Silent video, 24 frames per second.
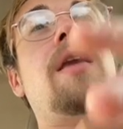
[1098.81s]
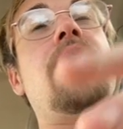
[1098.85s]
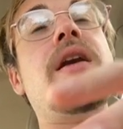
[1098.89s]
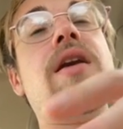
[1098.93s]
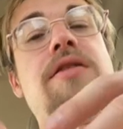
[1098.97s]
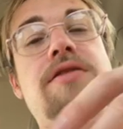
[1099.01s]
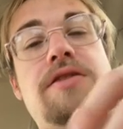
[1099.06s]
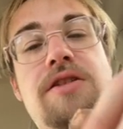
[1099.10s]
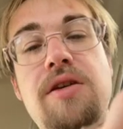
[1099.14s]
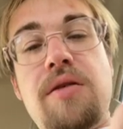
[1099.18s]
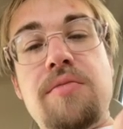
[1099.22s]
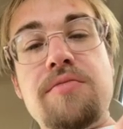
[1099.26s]

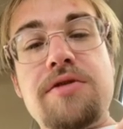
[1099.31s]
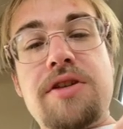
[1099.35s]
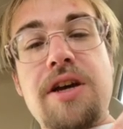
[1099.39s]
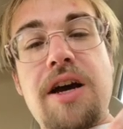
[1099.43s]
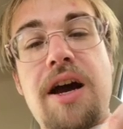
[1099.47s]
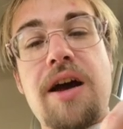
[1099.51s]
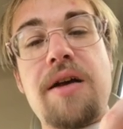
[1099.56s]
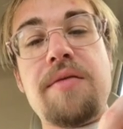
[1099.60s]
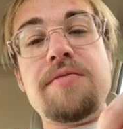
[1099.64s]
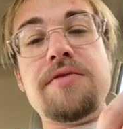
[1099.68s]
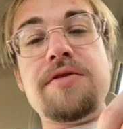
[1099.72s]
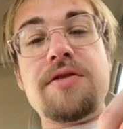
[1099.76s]

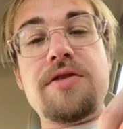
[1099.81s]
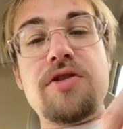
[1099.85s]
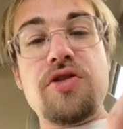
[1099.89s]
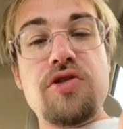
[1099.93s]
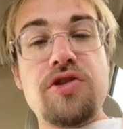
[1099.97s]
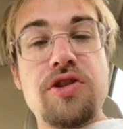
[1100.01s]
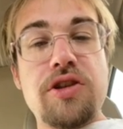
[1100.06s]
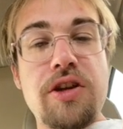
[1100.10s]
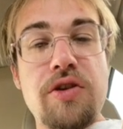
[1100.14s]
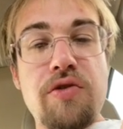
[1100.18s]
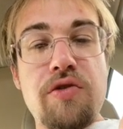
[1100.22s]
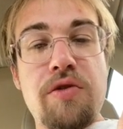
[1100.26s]
Sometimes,
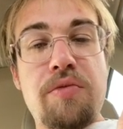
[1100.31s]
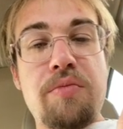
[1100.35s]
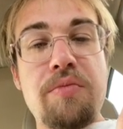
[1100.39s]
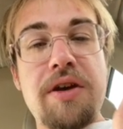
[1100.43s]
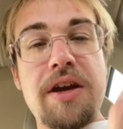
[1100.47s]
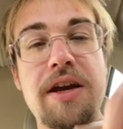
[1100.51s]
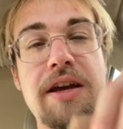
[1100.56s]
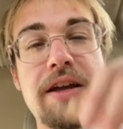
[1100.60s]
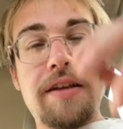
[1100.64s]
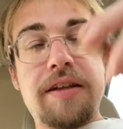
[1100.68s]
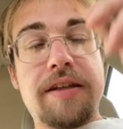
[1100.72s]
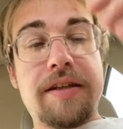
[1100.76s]
usually with me,
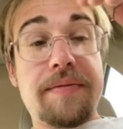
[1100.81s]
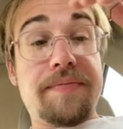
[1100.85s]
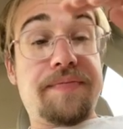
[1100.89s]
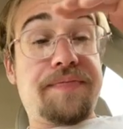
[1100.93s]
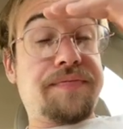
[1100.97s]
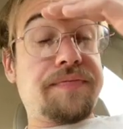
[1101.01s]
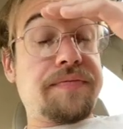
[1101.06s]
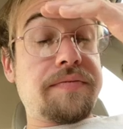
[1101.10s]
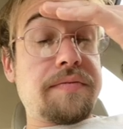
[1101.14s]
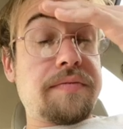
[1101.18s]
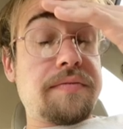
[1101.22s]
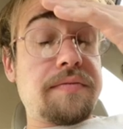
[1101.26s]
it's
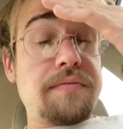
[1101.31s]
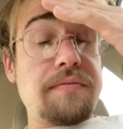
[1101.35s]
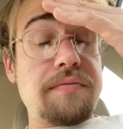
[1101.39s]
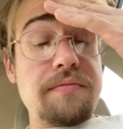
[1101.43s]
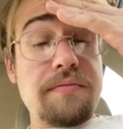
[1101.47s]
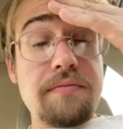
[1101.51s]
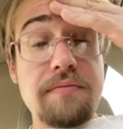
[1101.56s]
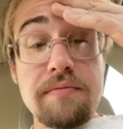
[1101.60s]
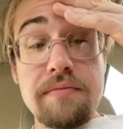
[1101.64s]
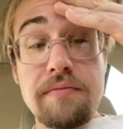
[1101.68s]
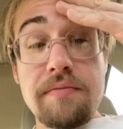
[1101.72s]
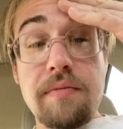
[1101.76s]

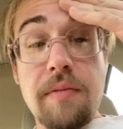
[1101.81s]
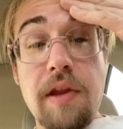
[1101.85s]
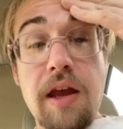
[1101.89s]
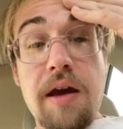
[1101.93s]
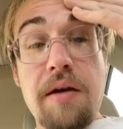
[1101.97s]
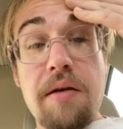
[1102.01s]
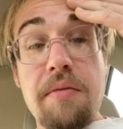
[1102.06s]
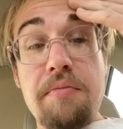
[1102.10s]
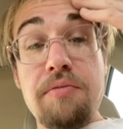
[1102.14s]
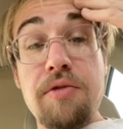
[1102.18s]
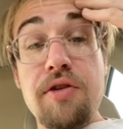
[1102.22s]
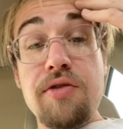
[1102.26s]

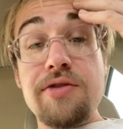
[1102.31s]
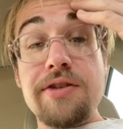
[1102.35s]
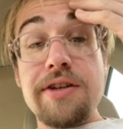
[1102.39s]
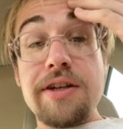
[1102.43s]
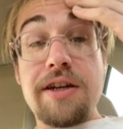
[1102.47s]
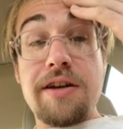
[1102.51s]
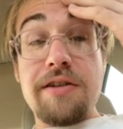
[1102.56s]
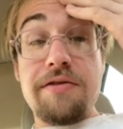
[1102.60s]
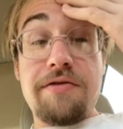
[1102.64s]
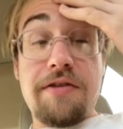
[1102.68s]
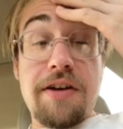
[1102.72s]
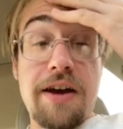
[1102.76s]
at a
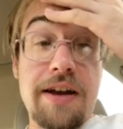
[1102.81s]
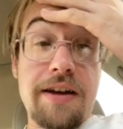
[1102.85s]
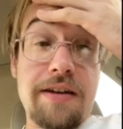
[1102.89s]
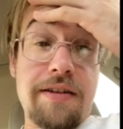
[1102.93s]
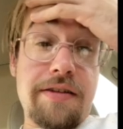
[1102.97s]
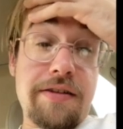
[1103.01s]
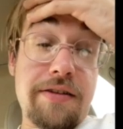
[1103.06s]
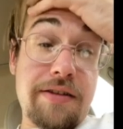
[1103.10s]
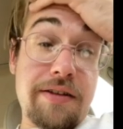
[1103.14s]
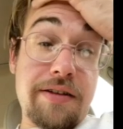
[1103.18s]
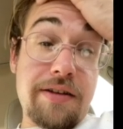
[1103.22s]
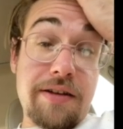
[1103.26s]
music event.